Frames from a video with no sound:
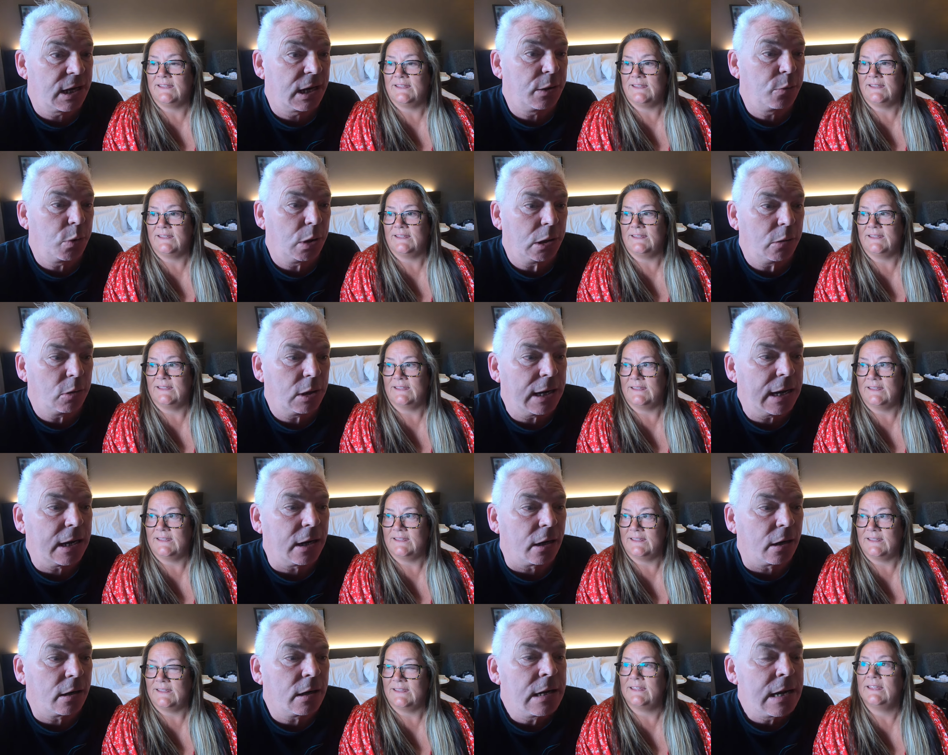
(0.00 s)
Speaker 1: day we were
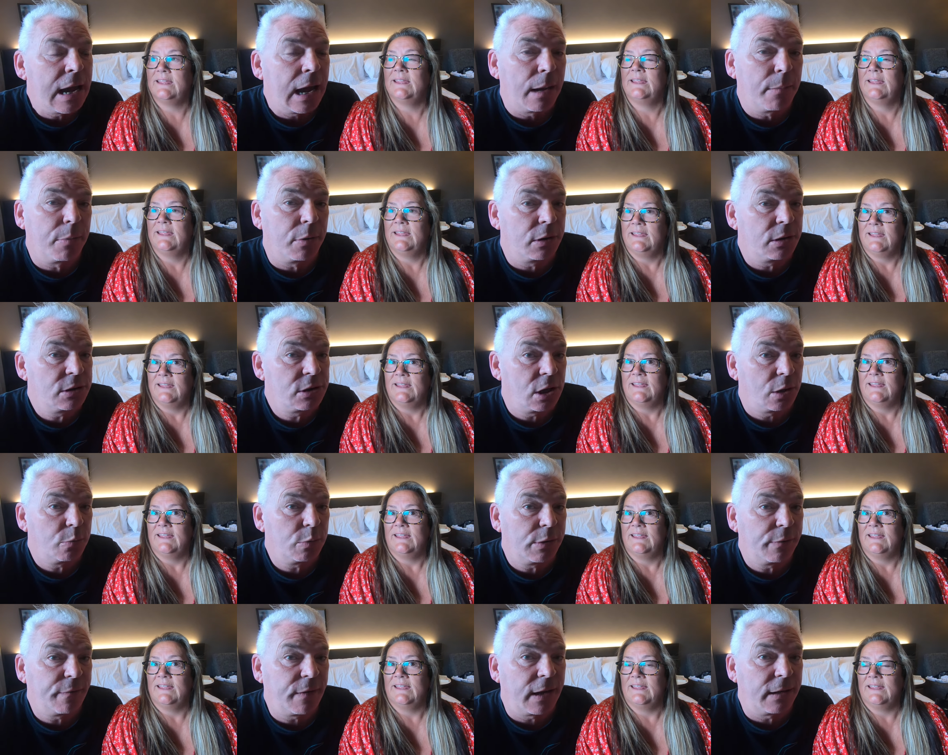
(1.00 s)
here, and by the time
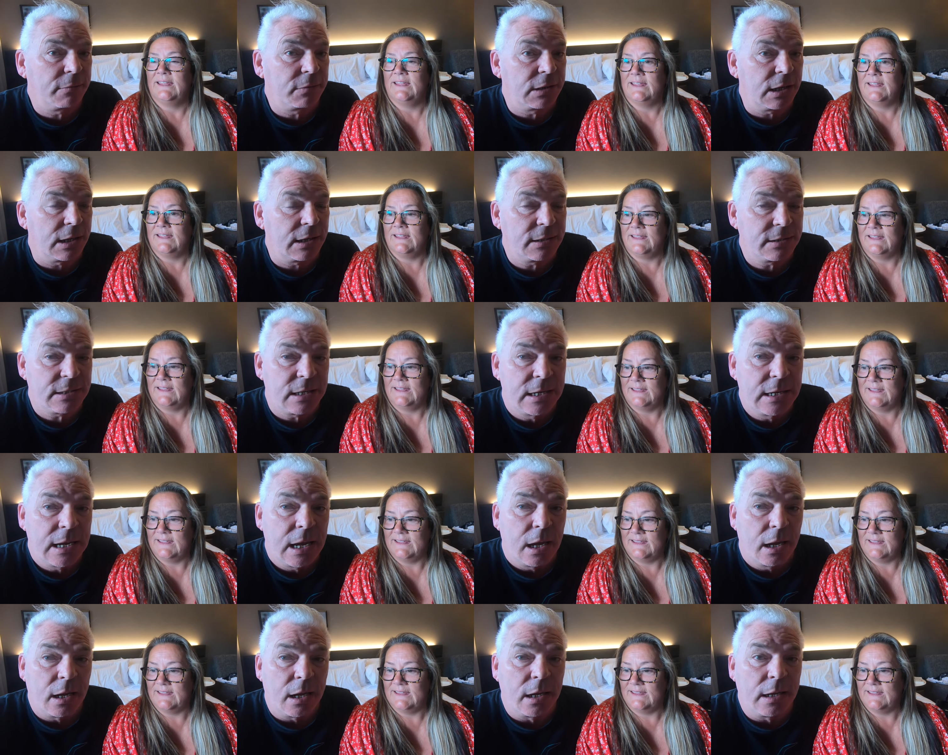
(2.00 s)
we found it,
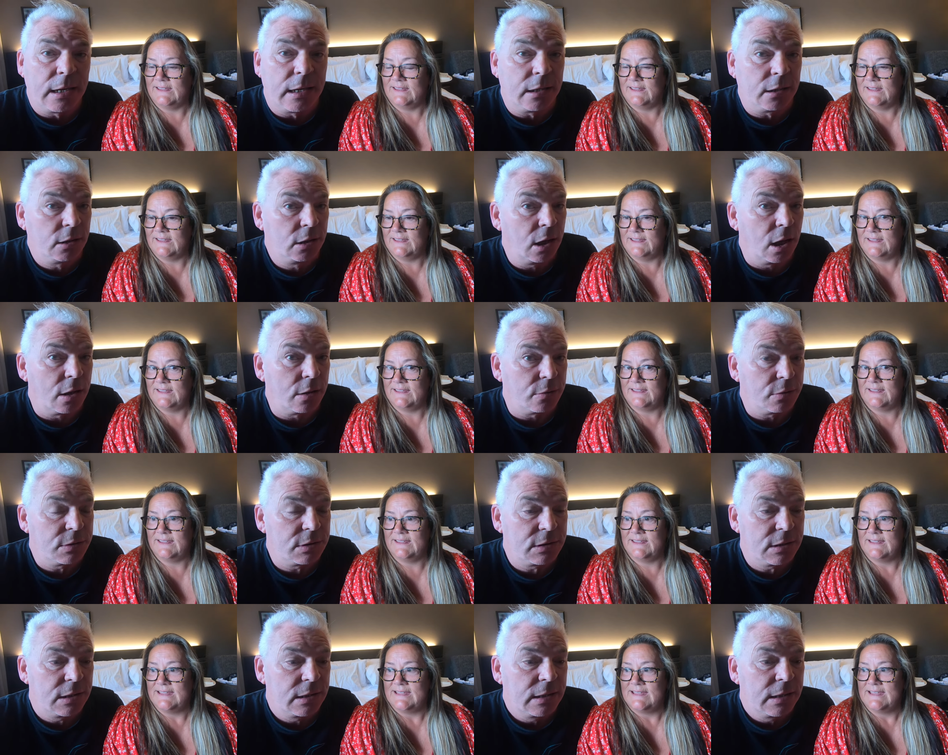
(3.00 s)
it had
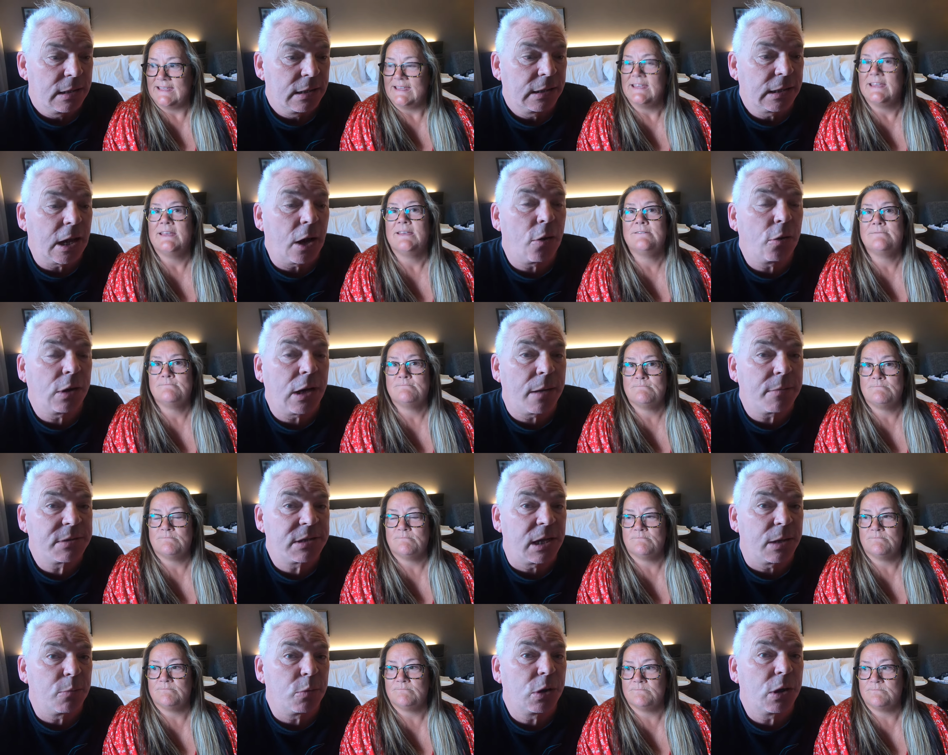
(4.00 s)
closed. Carol kept
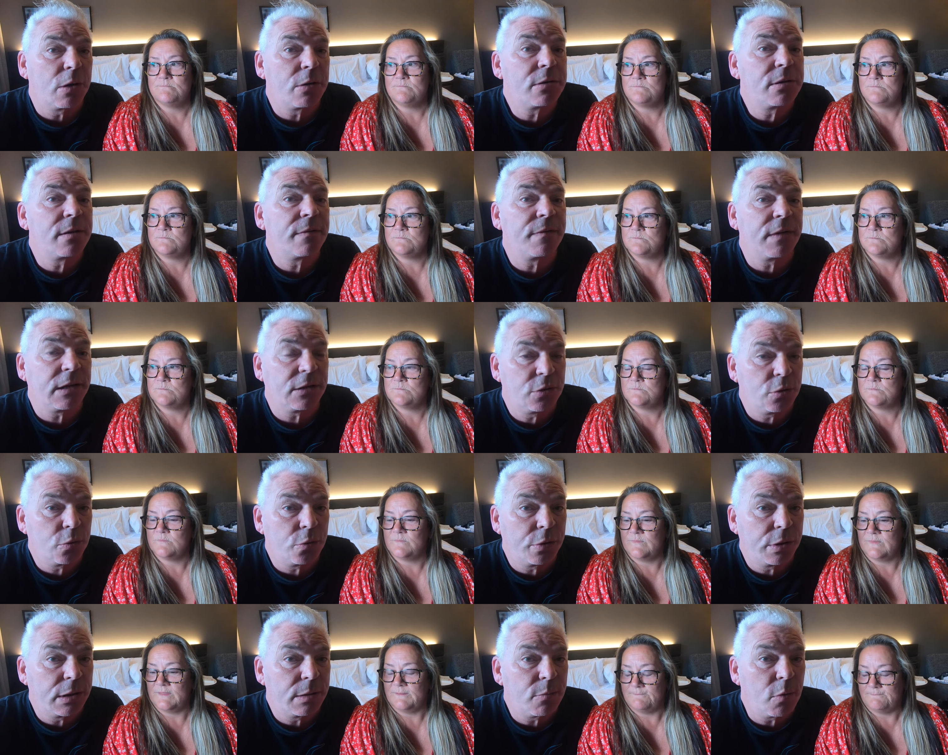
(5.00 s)
saying, we're going to the
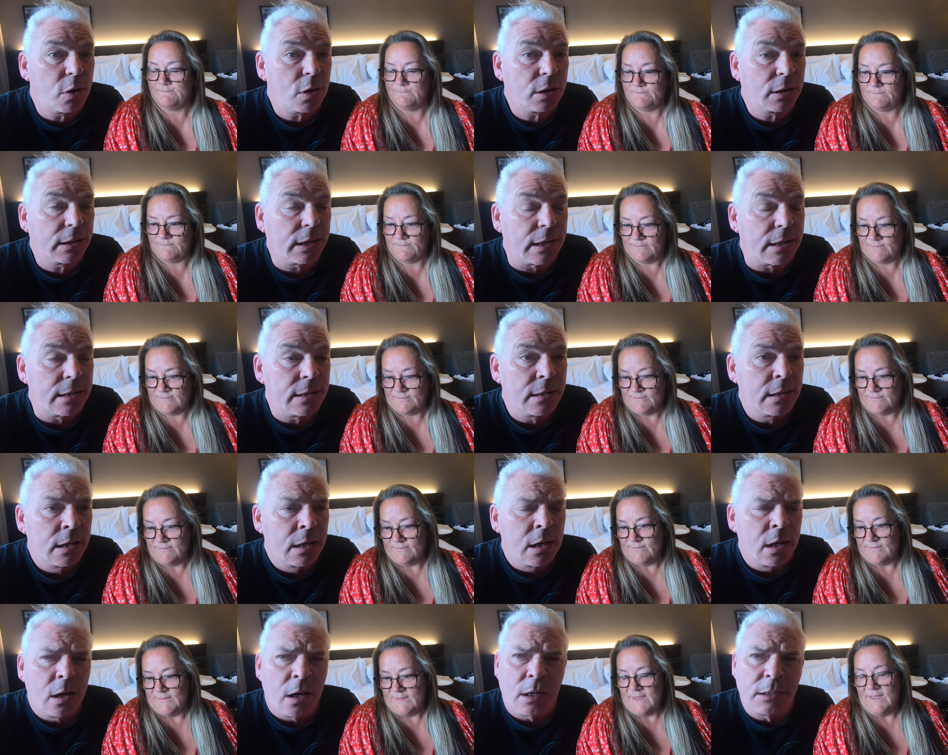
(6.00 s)
Victorian Market.
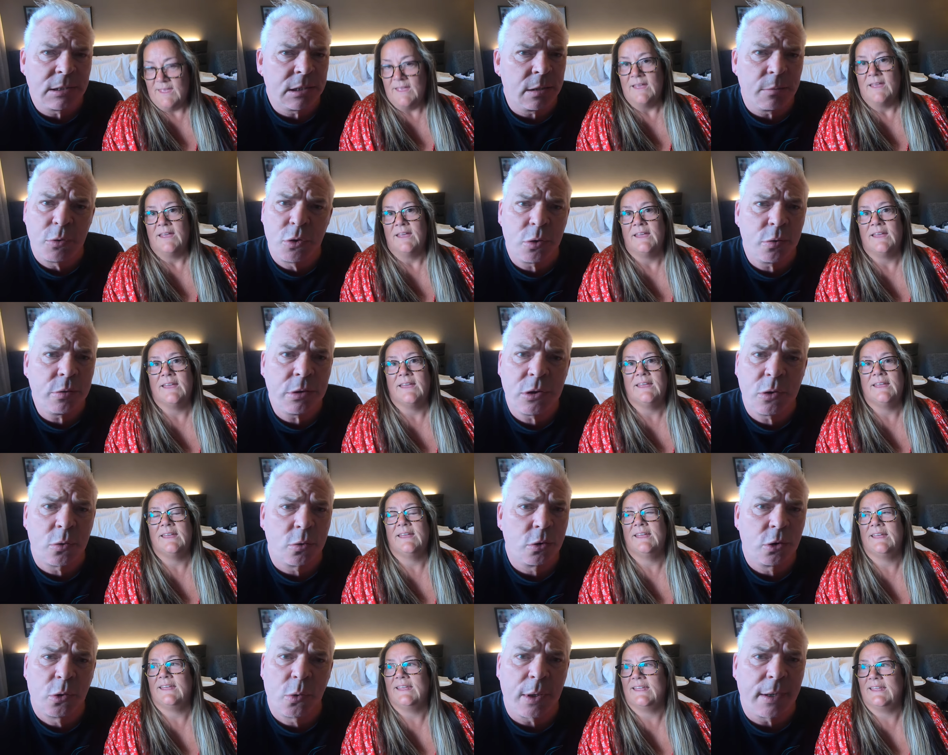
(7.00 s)
I said, I'm sure it's
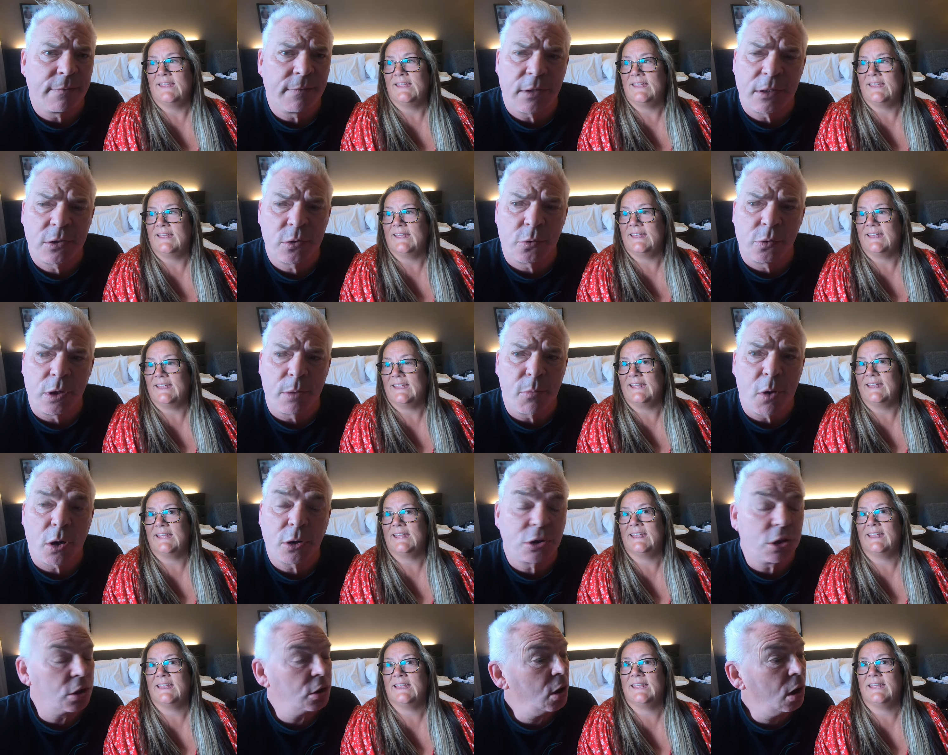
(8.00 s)
called the Queen Victoria Market.
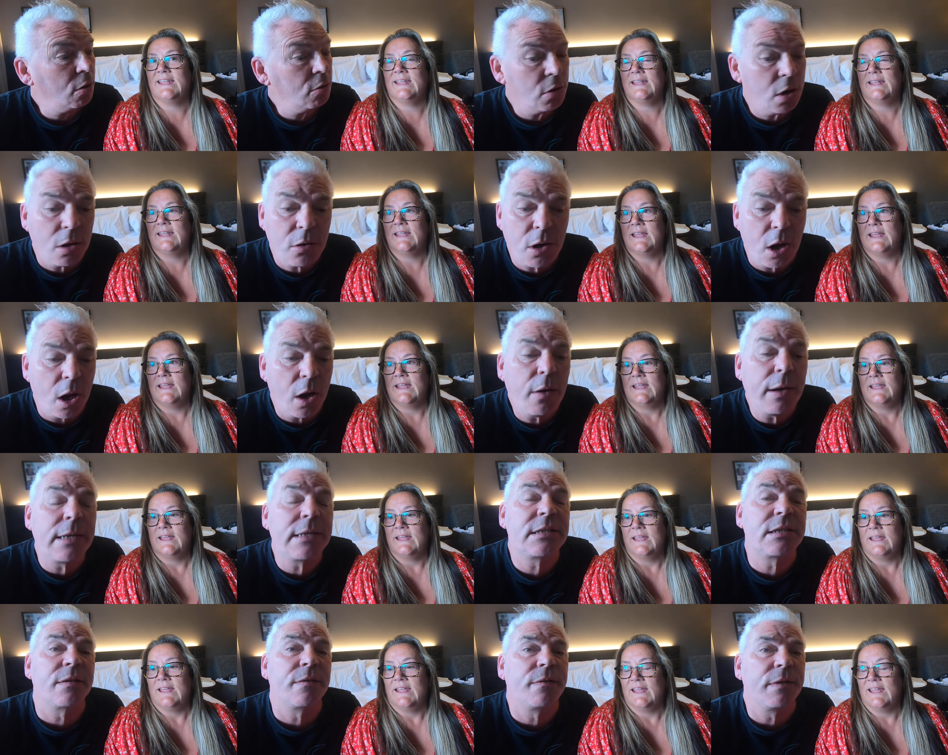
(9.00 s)
She said, no, no, no,
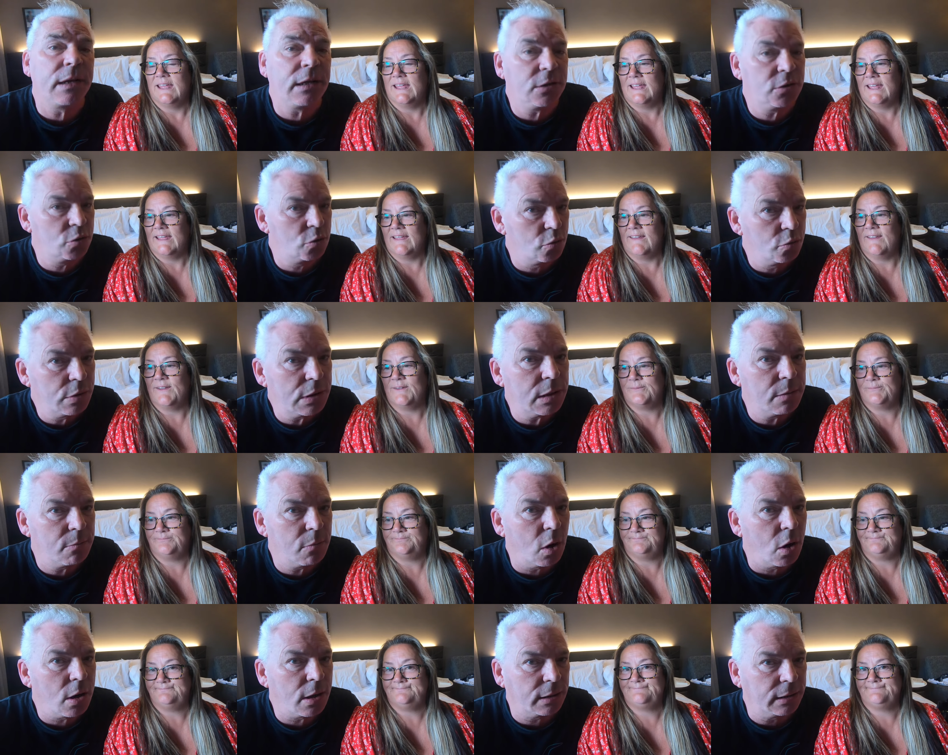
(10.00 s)
it's the Victorian
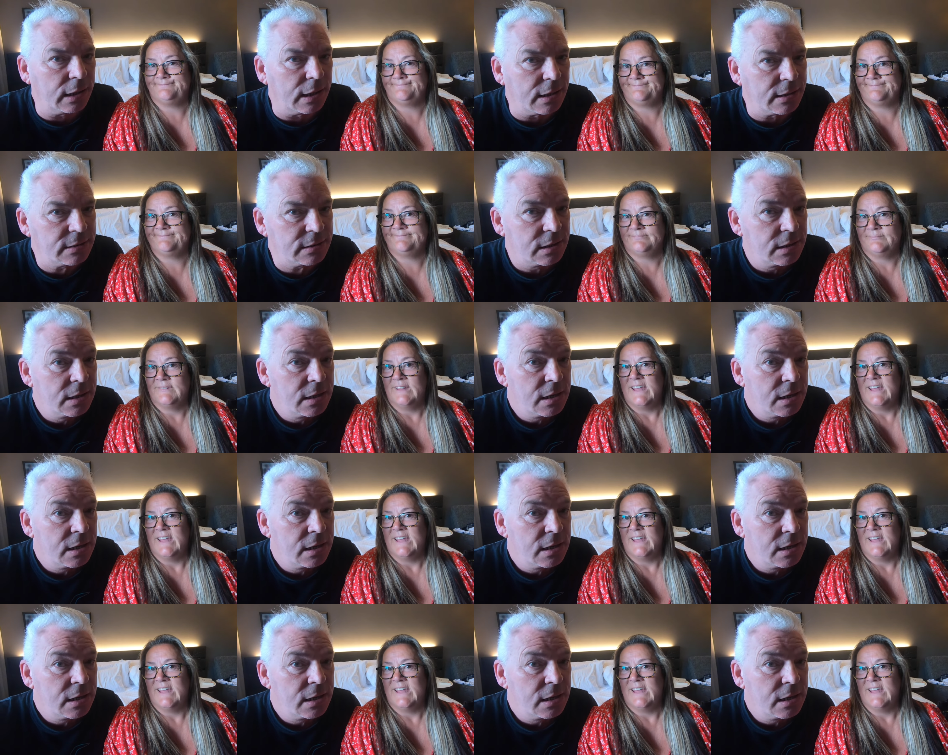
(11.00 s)
Market.